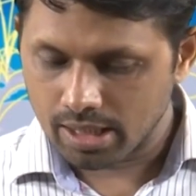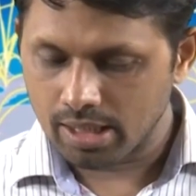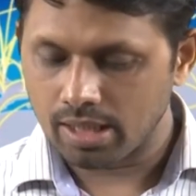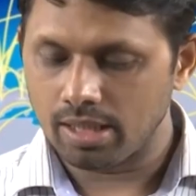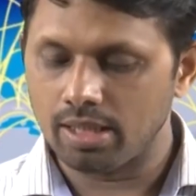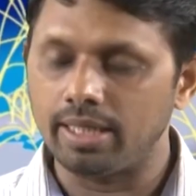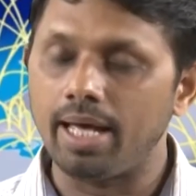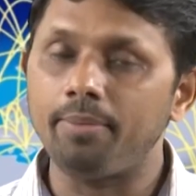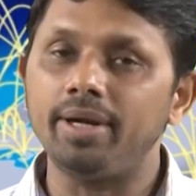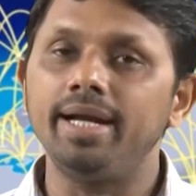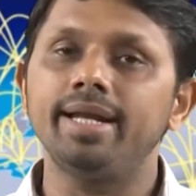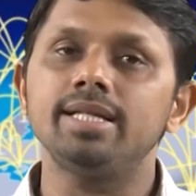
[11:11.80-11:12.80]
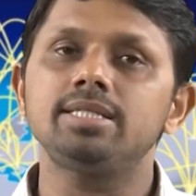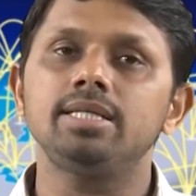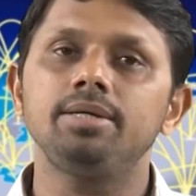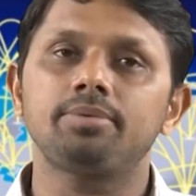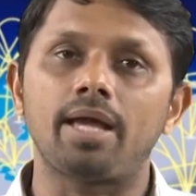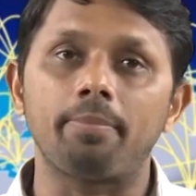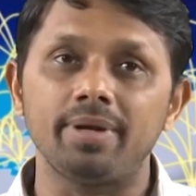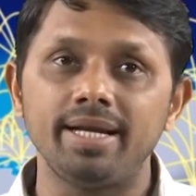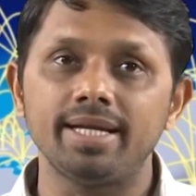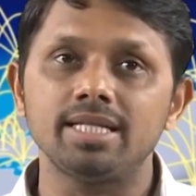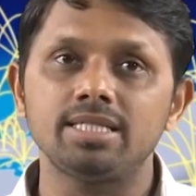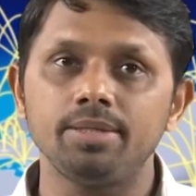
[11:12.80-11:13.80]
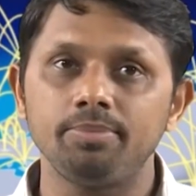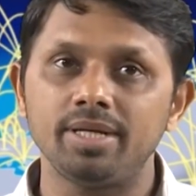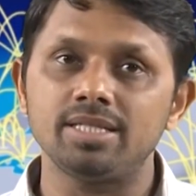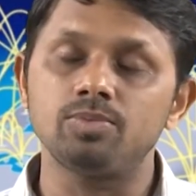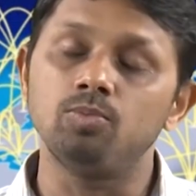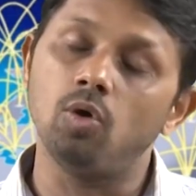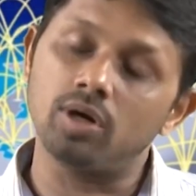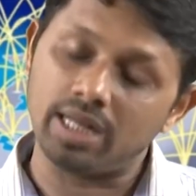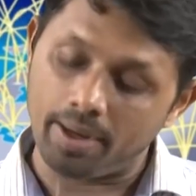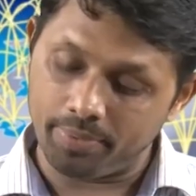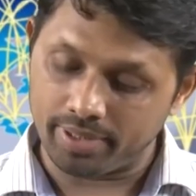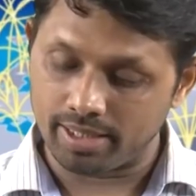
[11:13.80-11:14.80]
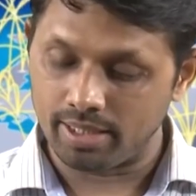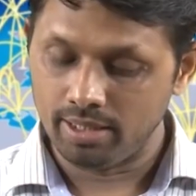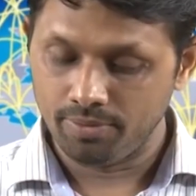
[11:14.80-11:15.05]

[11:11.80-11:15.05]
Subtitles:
labor intensive, capital intensive means more capital